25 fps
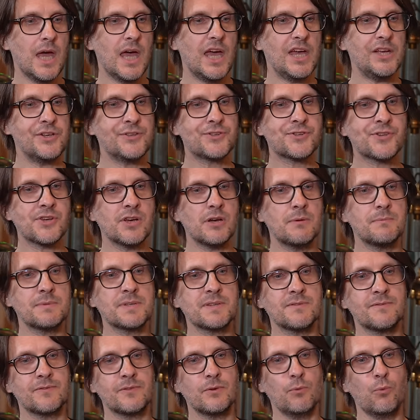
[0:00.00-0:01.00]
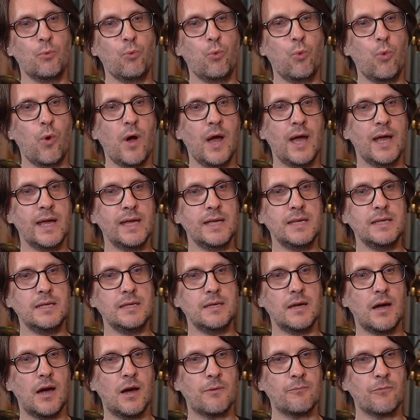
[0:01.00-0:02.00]
In terms of the
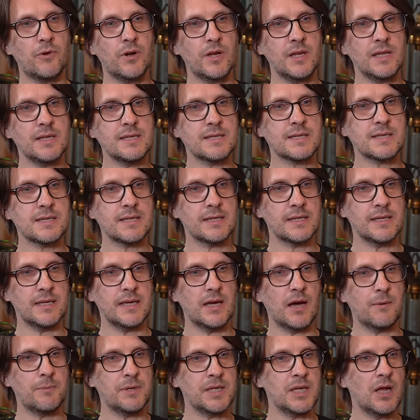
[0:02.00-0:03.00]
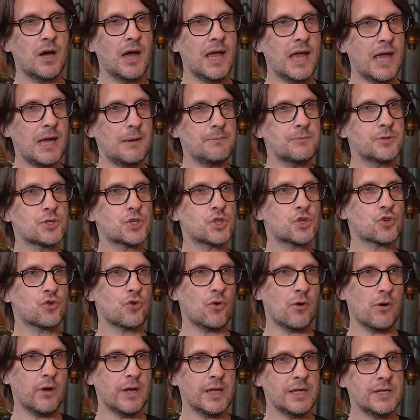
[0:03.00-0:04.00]
way I'm releasing it, I mean, I am
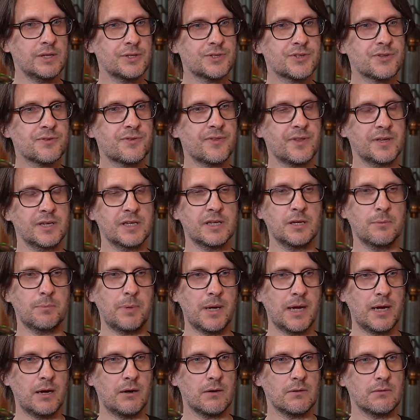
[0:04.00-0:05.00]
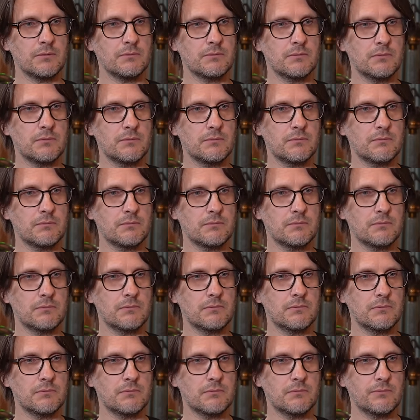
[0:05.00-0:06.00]
trying to think about
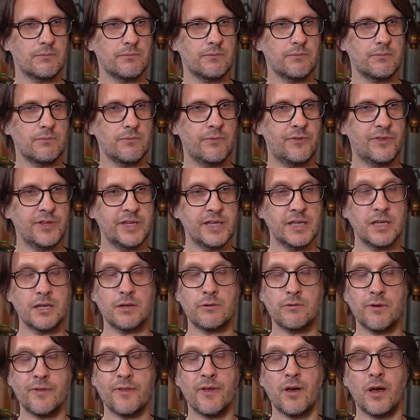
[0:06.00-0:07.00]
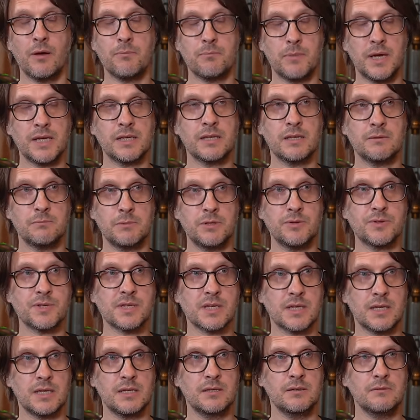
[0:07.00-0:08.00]
the era that I'm making
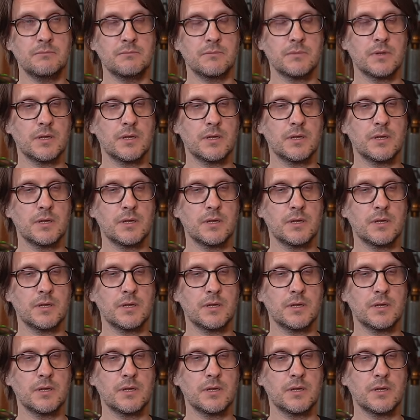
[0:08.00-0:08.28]
music in.